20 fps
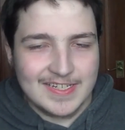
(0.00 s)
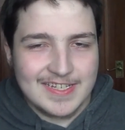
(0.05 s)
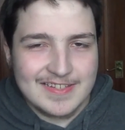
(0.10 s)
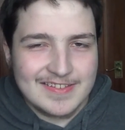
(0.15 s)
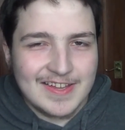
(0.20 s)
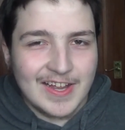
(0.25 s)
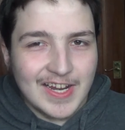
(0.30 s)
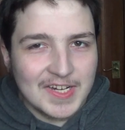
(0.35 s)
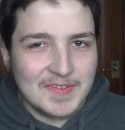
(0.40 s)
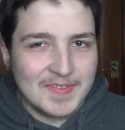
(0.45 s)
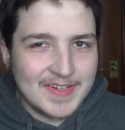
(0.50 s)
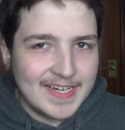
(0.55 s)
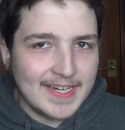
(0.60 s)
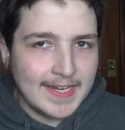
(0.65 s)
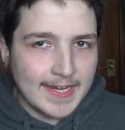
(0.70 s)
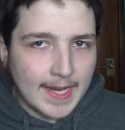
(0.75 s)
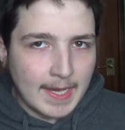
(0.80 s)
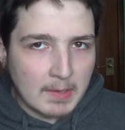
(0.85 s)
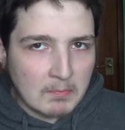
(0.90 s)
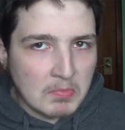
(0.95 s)
It's kind of in
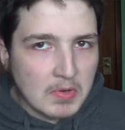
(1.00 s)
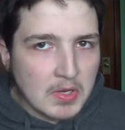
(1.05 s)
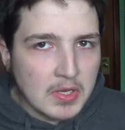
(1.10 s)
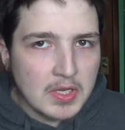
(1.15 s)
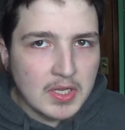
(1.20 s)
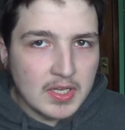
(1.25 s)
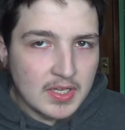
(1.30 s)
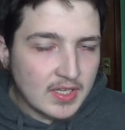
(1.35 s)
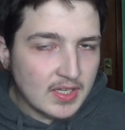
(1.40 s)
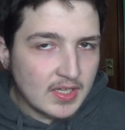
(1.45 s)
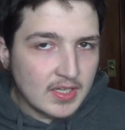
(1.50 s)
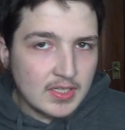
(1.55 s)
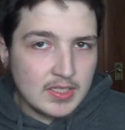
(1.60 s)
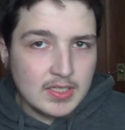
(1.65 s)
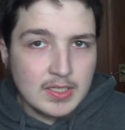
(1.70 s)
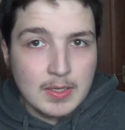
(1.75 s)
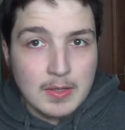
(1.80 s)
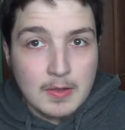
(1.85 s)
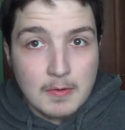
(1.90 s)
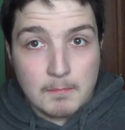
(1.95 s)
the name.
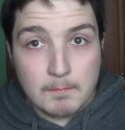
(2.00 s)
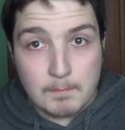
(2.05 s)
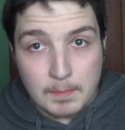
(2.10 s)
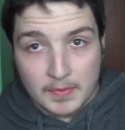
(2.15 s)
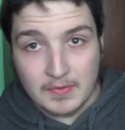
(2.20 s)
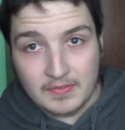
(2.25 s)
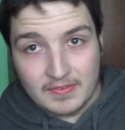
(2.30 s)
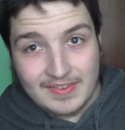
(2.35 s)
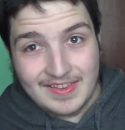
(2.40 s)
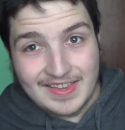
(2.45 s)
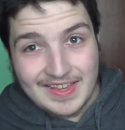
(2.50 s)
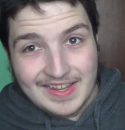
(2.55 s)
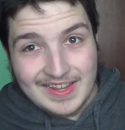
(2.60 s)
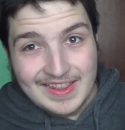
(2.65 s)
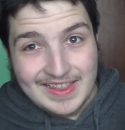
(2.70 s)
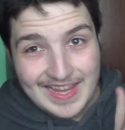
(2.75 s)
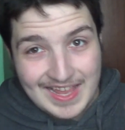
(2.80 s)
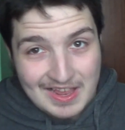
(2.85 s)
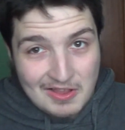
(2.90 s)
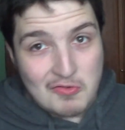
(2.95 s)
But
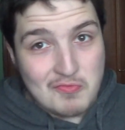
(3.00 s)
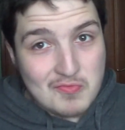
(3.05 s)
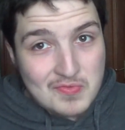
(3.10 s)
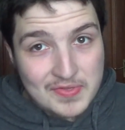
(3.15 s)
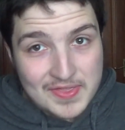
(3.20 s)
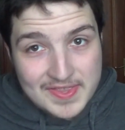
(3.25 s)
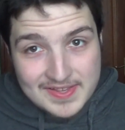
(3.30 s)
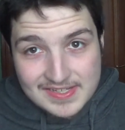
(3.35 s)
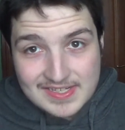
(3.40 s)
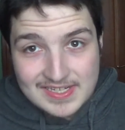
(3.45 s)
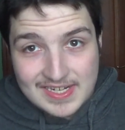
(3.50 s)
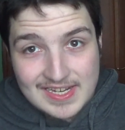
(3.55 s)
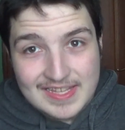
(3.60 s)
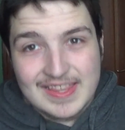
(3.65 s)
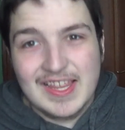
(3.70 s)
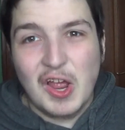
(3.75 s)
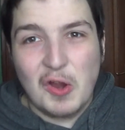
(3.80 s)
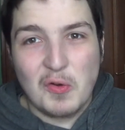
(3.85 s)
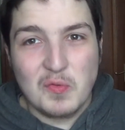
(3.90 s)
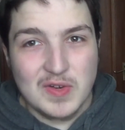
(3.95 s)
now this
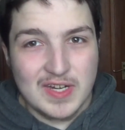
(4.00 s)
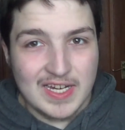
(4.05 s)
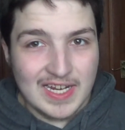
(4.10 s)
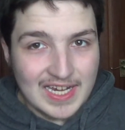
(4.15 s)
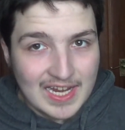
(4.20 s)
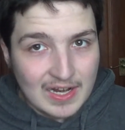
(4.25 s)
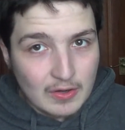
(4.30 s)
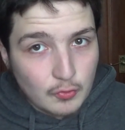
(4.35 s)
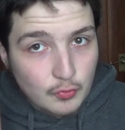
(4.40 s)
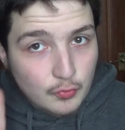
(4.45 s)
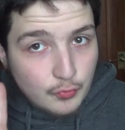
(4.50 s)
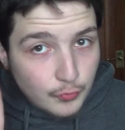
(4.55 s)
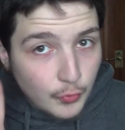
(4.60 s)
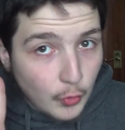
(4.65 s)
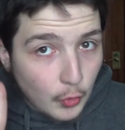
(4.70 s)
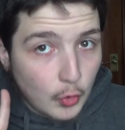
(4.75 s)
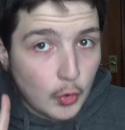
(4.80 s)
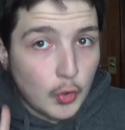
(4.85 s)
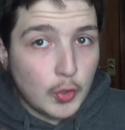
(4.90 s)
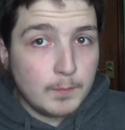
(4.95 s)
year they're only allowed
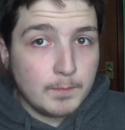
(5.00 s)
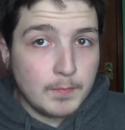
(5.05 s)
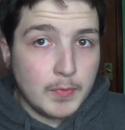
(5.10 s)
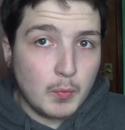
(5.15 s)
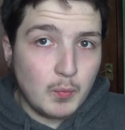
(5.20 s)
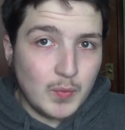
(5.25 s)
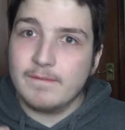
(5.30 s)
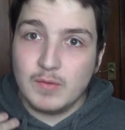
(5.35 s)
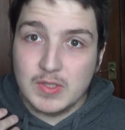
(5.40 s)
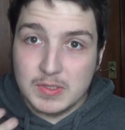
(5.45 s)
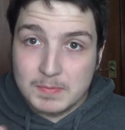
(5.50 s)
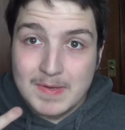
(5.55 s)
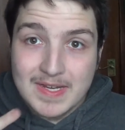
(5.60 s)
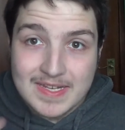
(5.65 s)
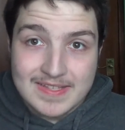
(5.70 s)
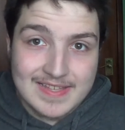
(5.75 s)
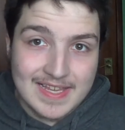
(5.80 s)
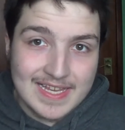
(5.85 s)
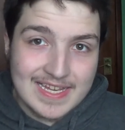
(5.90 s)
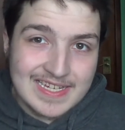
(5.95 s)
4, which
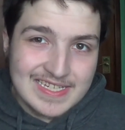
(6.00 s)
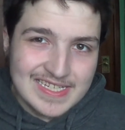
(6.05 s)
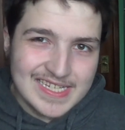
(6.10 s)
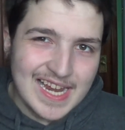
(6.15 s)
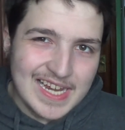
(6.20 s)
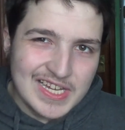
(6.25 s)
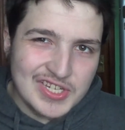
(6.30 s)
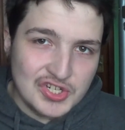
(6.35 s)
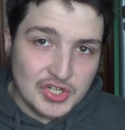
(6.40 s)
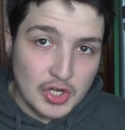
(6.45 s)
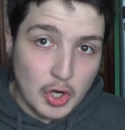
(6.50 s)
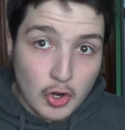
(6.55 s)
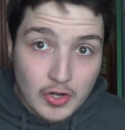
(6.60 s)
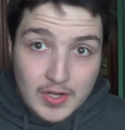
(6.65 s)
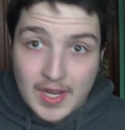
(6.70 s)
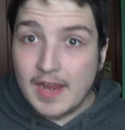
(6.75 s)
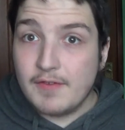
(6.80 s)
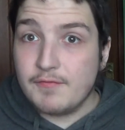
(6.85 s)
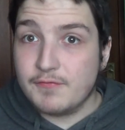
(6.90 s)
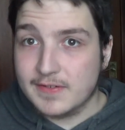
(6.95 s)
means that each engine
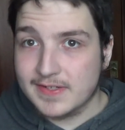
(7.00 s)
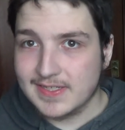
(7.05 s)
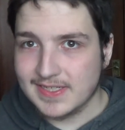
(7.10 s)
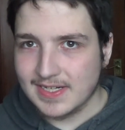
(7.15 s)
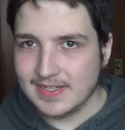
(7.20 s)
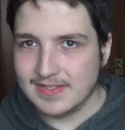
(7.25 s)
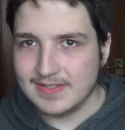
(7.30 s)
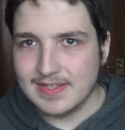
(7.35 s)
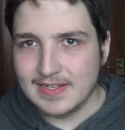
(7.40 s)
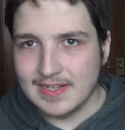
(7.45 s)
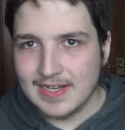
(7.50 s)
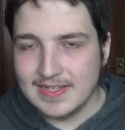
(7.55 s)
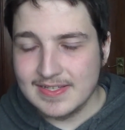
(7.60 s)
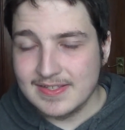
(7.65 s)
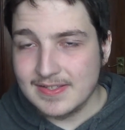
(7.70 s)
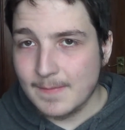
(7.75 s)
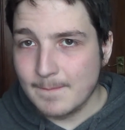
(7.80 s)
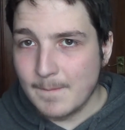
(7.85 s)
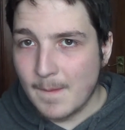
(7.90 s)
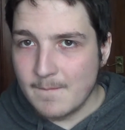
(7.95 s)
on average has to
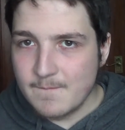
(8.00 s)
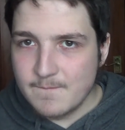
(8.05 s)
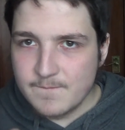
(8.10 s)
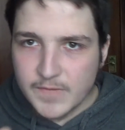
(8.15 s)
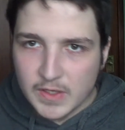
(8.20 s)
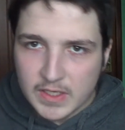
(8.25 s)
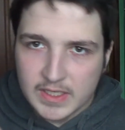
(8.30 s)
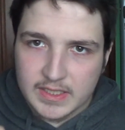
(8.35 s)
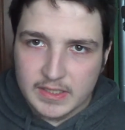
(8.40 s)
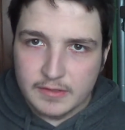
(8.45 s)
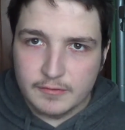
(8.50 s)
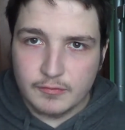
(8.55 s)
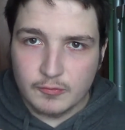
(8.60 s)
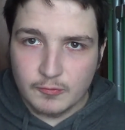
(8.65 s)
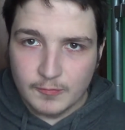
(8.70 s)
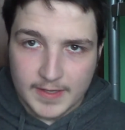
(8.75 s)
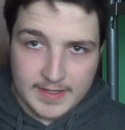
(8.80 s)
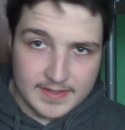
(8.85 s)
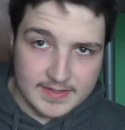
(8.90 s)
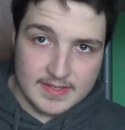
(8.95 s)
last them
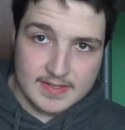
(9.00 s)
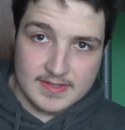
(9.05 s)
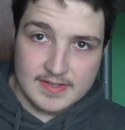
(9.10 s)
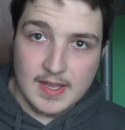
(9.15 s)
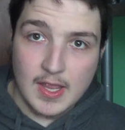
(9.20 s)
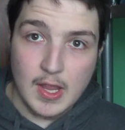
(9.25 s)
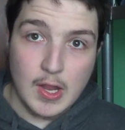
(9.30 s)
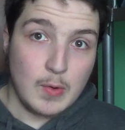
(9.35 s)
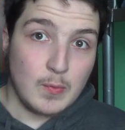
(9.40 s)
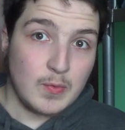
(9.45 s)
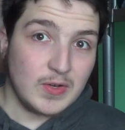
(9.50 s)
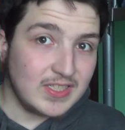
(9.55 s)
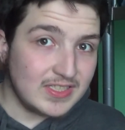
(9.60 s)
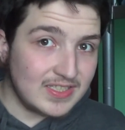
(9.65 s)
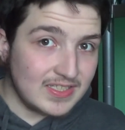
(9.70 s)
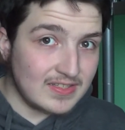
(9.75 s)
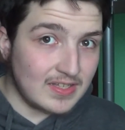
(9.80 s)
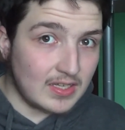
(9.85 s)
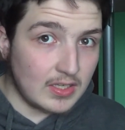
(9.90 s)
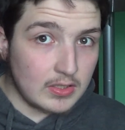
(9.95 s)
5 races,
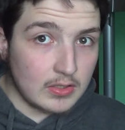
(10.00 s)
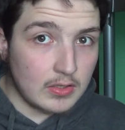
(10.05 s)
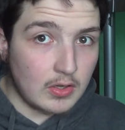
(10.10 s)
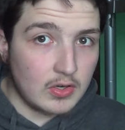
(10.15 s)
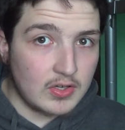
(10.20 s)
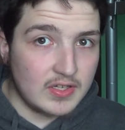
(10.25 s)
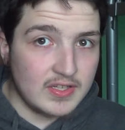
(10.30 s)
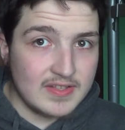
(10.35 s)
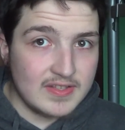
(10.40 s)
which is a lot